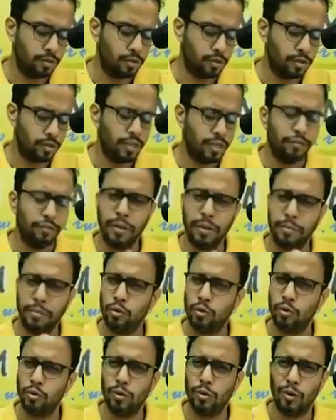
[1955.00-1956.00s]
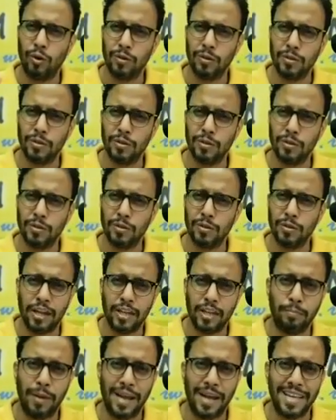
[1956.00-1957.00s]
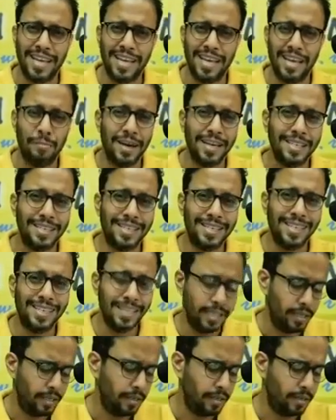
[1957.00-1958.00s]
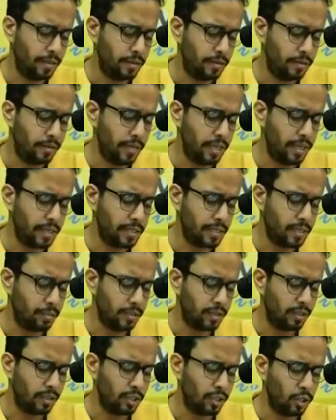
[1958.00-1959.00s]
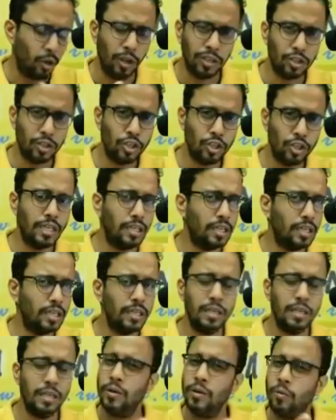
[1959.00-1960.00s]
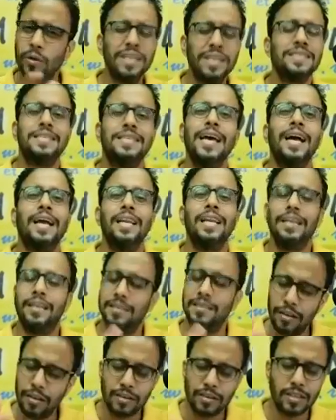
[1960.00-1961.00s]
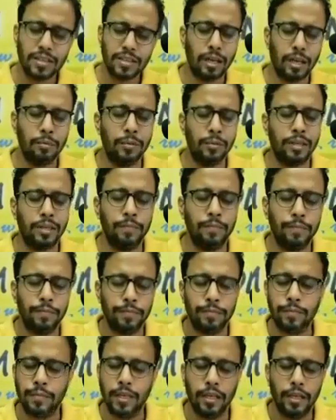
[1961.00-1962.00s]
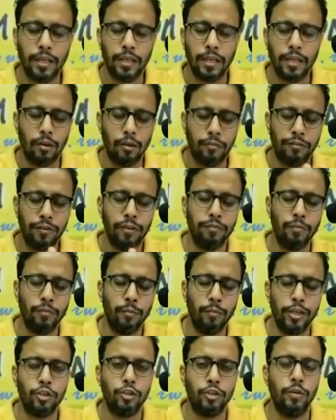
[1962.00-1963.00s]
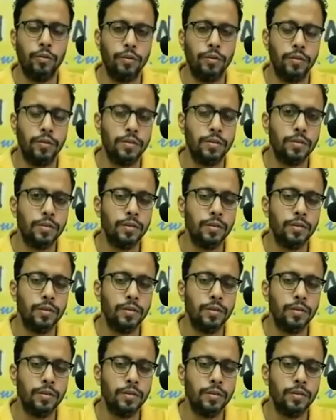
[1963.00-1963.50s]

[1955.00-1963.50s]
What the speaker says: developed tool called Scratch by MIT. Right. It's a methodology. What exactly it is? Give us a little bit of information on this.